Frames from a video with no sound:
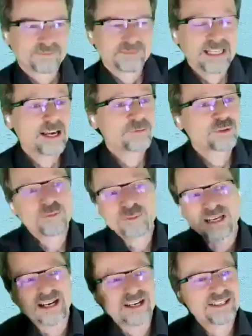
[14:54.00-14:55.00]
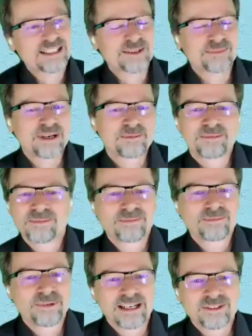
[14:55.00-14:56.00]
I have so many ideas in my
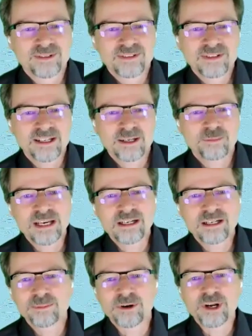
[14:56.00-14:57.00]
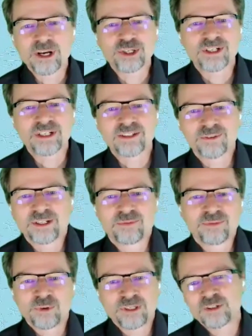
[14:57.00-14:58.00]
brain, so it's like a brain liberation.
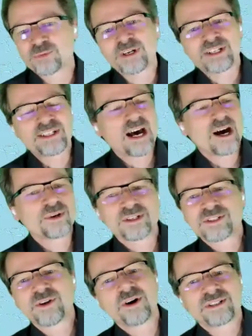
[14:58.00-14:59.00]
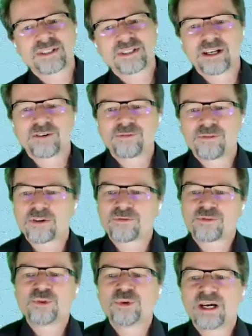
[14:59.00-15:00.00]
What is written down is sorted and thought through,